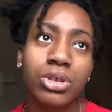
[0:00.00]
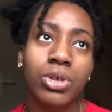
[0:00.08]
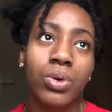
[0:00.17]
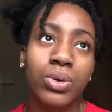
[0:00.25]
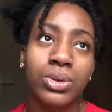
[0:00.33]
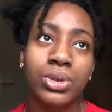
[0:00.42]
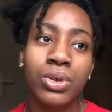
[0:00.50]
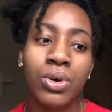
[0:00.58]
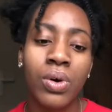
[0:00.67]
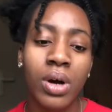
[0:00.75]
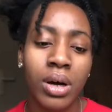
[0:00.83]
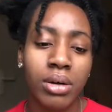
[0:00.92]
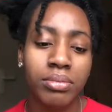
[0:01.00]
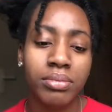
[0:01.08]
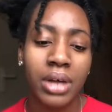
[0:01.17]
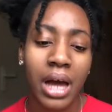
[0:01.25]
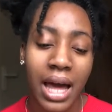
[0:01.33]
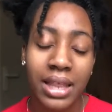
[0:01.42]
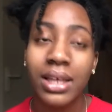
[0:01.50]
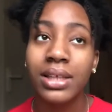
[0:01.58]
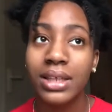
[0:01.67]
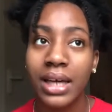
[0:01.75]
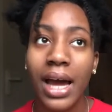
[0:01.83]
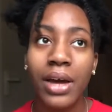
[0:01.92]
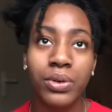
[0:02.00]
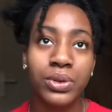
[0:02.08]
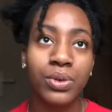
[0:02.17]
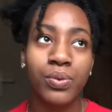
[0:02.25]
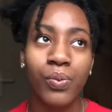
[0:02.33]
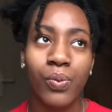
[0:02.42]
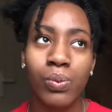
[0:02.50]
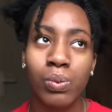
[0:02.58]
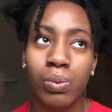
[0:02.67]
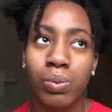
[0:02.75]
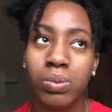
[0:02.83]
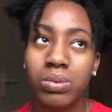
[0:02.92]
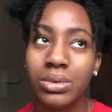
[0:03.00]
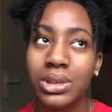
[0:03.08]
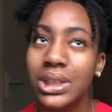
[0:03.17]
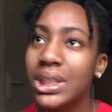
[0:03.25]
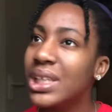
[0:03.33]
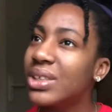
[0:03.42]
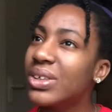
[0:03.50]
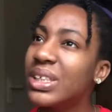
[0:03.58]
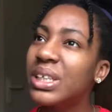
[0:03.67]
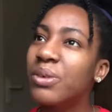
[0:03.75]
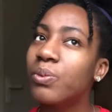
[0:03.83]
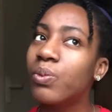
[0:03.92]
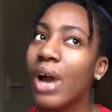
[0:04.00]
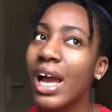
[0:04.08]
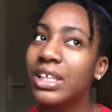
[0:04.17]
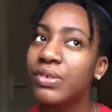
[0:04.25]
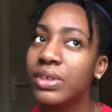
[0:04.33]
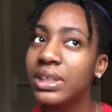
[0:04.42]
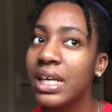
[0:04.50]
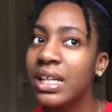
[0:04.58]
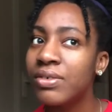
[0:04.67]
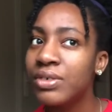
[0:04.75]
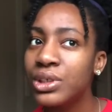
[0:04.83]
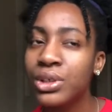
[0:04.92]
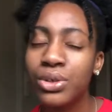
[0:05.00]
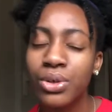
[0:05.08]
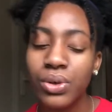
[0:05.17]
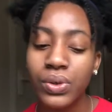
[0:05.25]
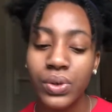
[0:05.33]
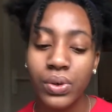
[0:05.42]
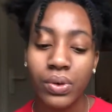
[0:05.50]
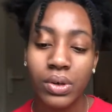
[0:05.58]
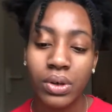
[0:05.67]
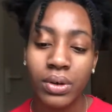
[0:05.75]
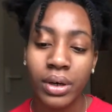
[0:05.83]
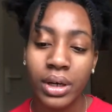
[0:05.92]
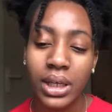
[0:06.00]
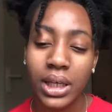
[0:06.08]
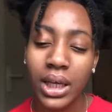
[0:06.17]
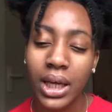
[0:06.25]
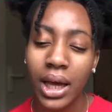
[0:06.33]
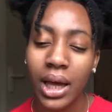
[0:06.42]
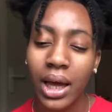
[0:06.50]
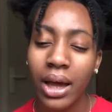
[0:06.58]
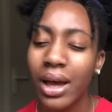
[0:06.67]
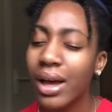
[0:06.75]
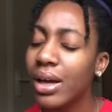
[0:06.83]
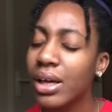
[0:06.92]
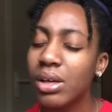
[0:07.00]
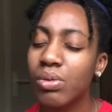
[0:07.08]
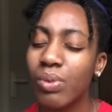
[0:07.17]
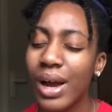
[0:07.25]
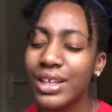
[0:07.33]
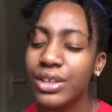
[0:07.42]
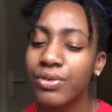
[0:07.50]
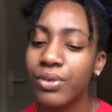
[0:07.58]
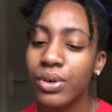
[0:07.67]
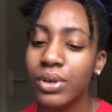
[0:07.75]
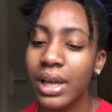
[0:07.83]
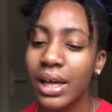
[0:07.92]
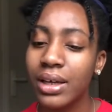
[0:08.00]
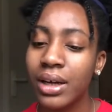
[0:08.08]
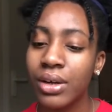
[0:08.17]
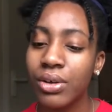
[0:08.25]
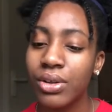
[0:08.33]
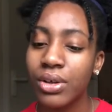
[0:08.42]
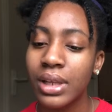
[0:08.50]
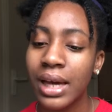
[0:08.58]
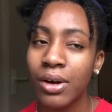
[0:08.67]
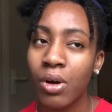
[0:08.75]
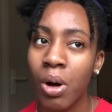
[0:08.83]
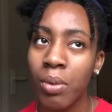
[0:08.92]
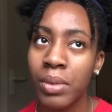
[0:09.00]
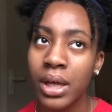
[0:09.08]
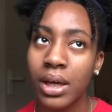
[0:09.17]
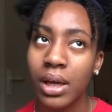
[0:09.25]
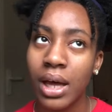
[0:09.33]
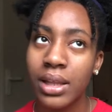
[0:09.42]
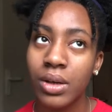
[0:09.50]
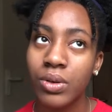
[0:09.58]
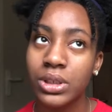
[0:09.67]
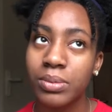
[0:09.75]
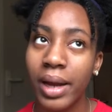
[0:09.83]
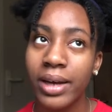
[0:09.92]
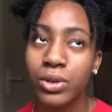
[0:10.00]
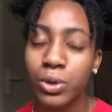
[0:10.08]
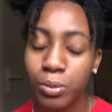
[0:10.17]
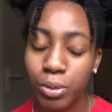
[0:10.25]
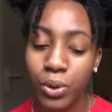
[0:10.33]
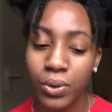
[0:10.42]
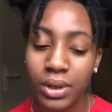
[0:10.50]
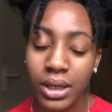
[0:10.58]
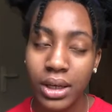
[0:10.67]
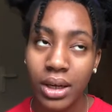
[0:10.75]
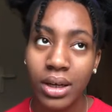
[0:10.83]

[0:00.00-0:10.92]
Also, I think the guy also, does he write for television? No, or he writes for like another like comic. I think it was My Little Pony.